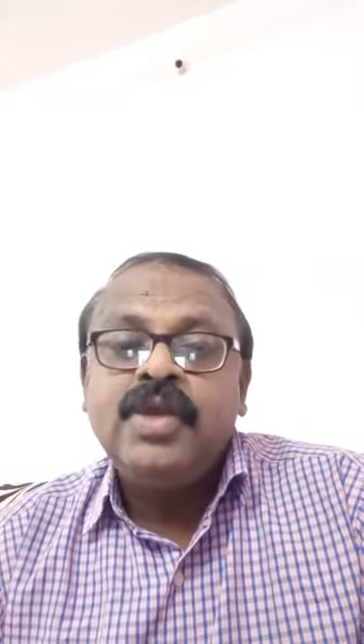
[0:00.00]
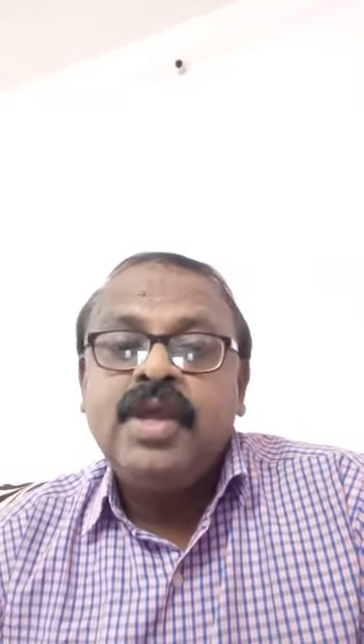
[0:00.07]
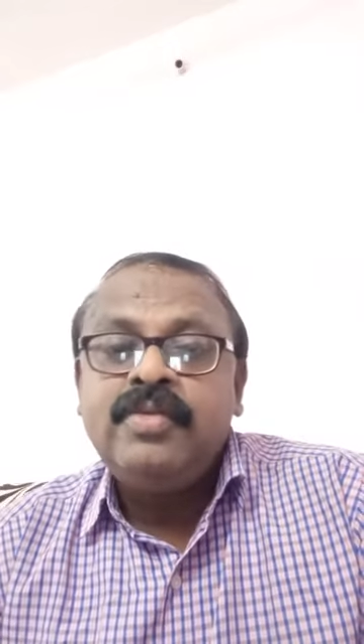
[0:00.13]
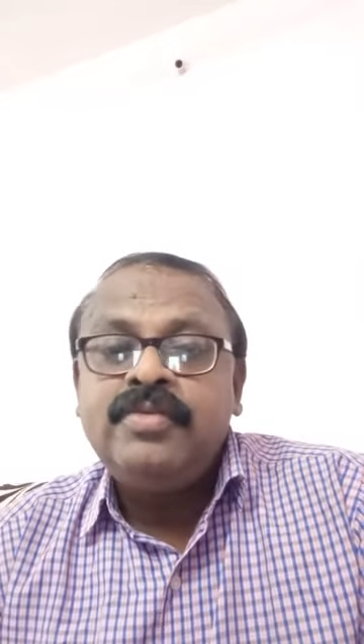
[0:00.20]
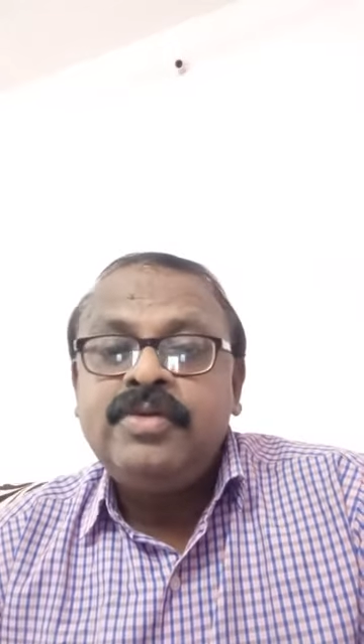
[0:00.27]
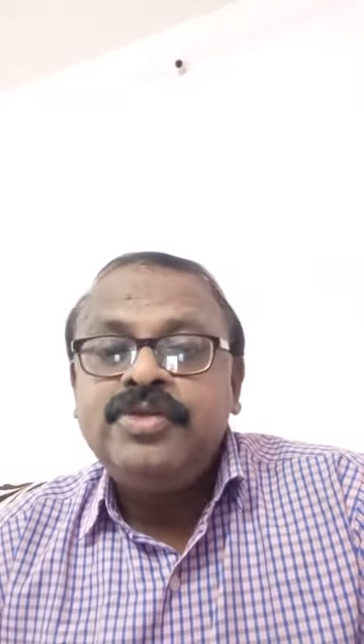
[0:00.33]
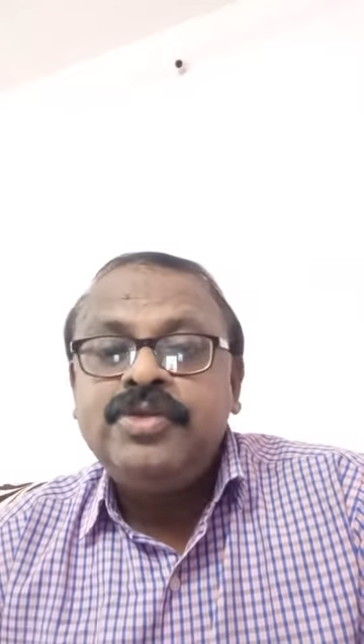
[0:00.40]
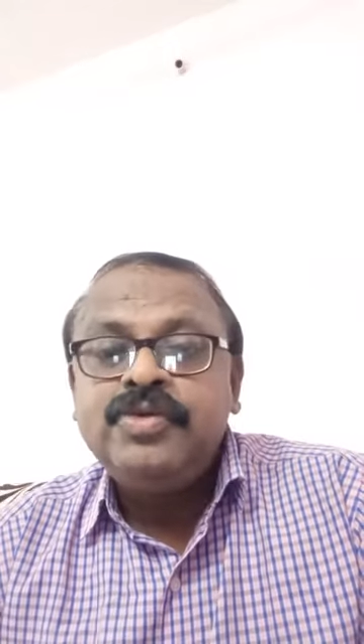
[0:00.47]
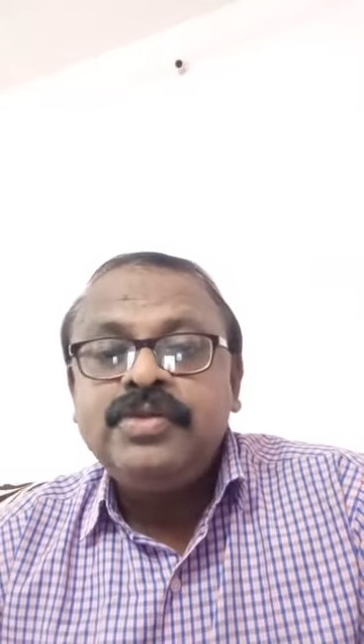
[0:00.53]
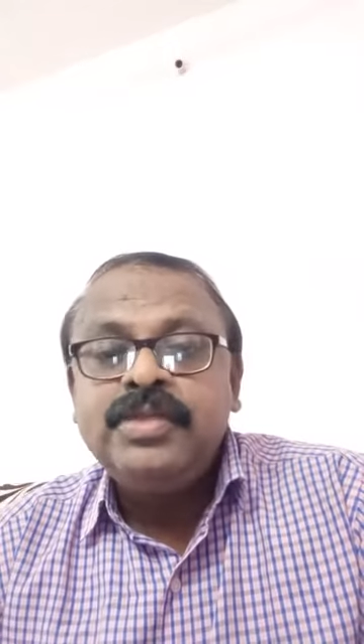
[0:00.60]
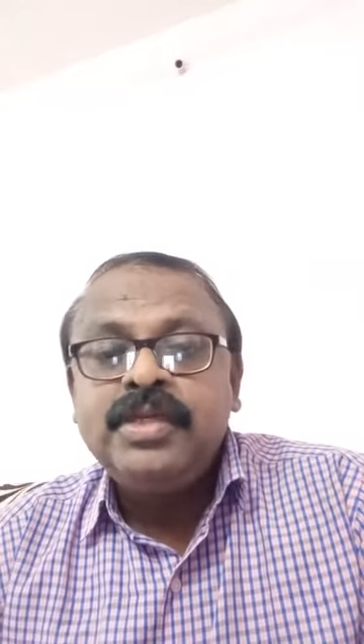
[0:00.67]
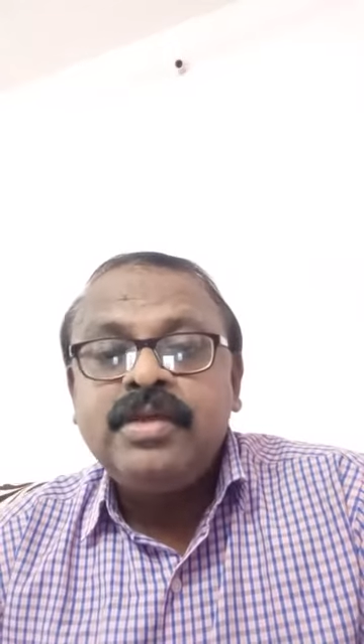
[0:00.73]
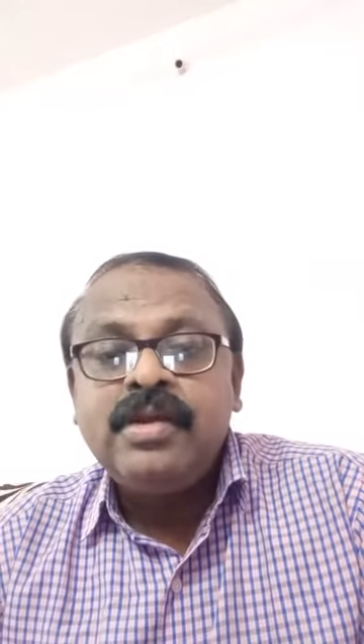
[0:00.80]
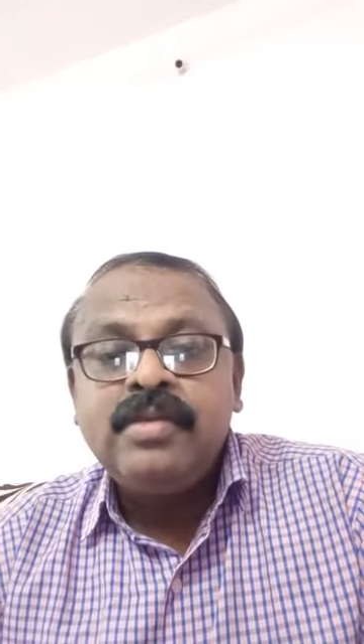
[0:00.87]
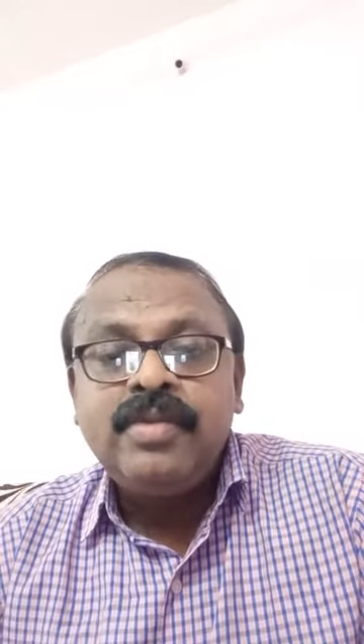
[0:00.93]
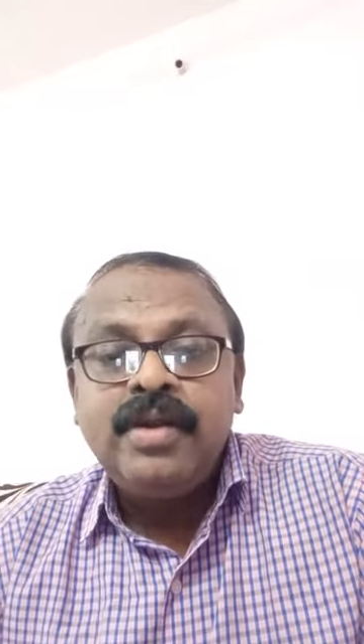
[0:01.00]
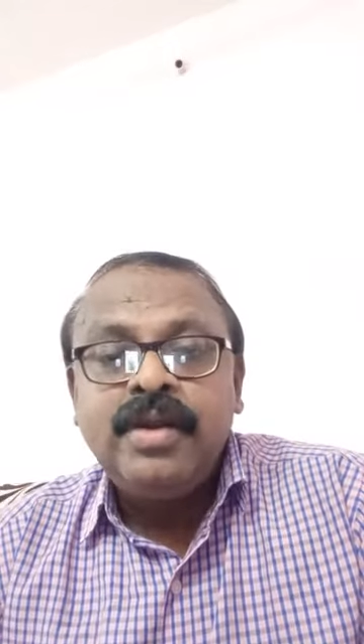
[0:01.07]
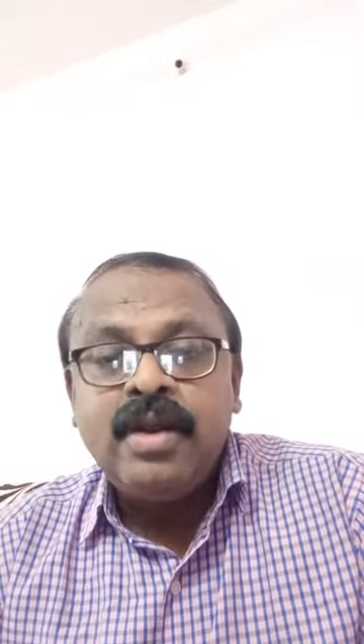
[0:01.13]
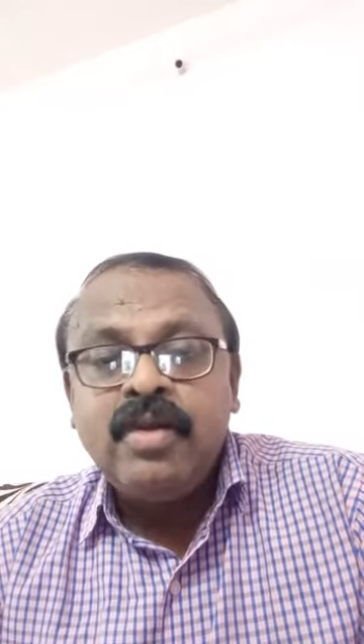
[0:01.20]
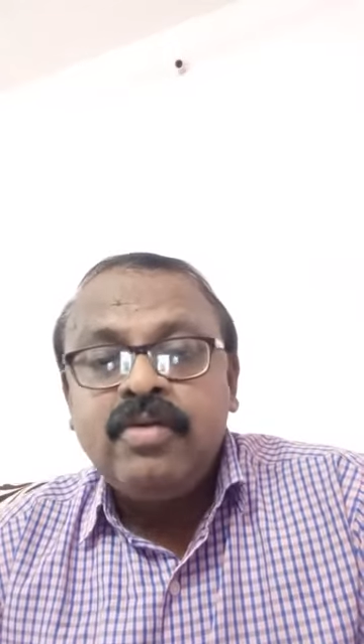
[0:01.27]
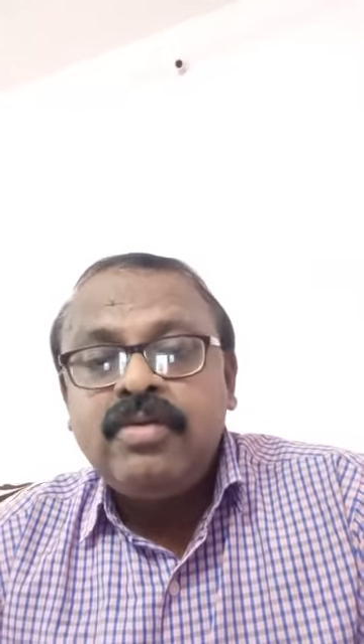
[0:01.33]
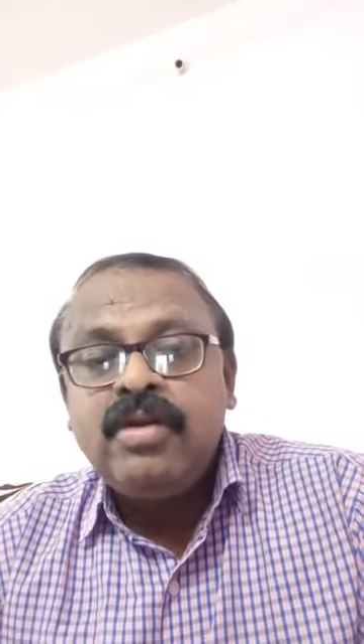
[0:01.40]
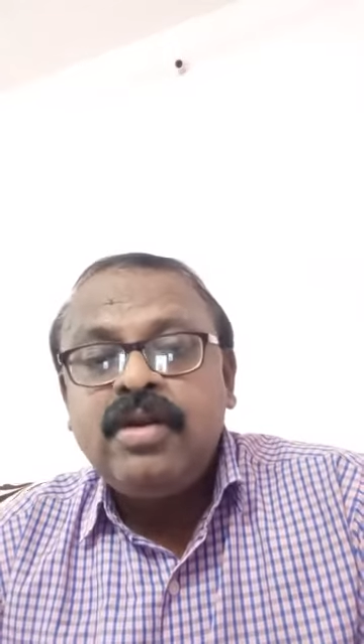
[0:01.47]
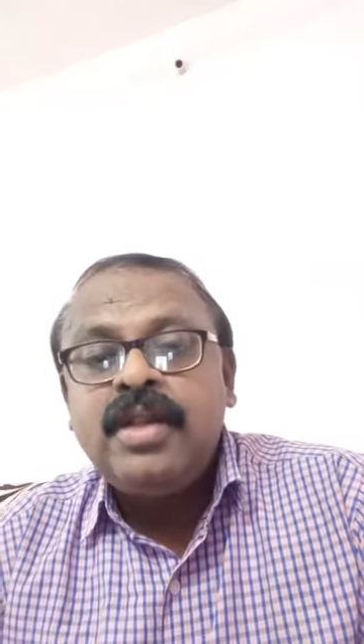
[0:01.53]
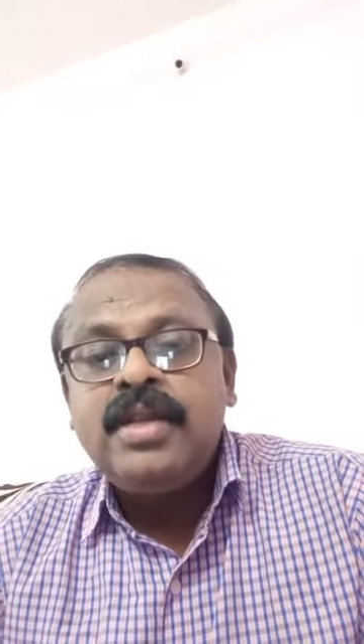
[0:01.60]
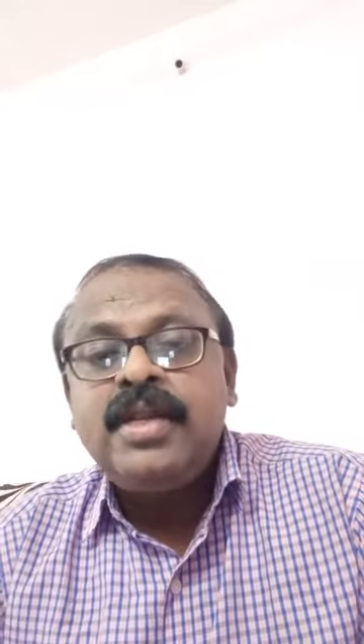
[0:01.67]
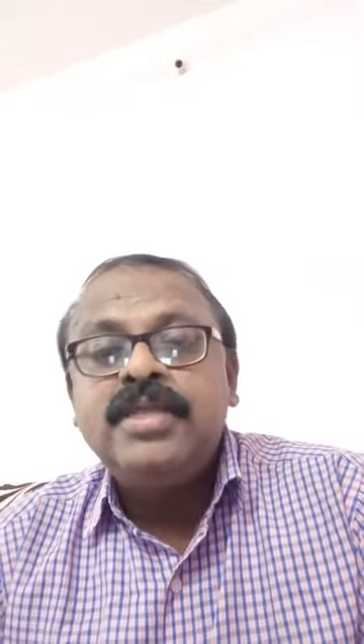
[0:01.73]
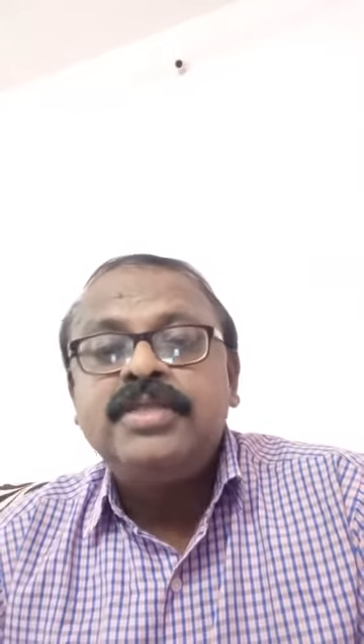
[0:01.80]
I have to choose the crop of drought tolerant